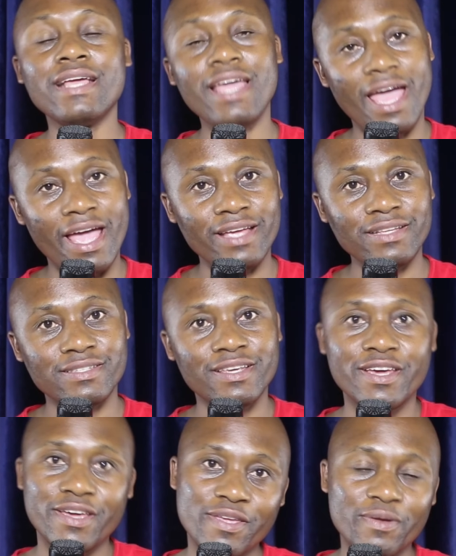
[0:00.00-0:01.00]
case
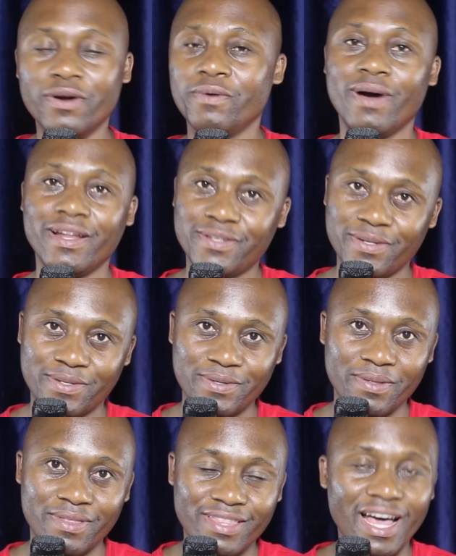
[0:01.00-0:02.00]
you don't want to
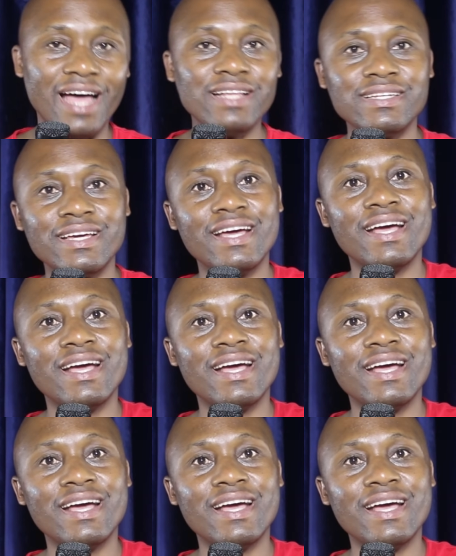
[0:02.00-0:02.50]
do that,